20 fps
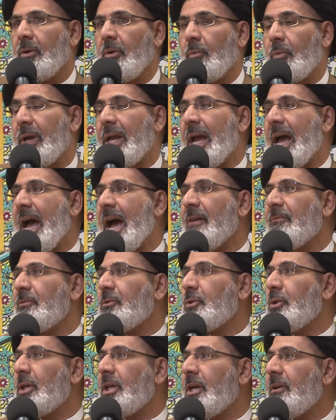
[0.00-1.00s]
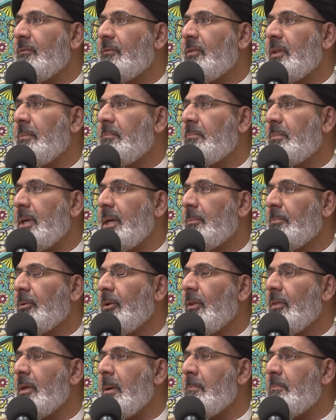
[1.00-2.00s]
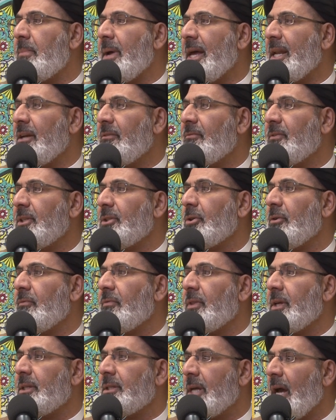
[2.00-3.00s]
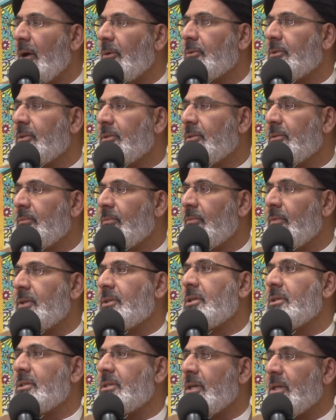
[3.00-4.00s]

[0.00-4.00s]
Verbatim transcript: we have to give the people the benefit of the doubt. This is